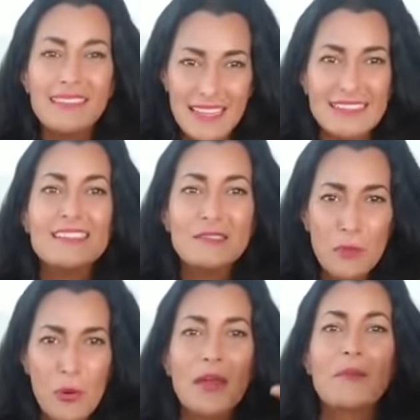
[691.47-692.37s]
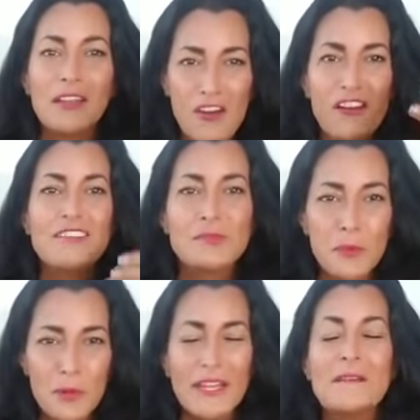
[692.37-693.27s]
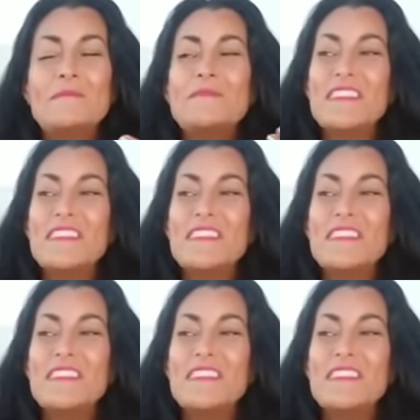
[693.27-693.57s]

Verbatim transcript: Yes, he's a boy. My car is a boy.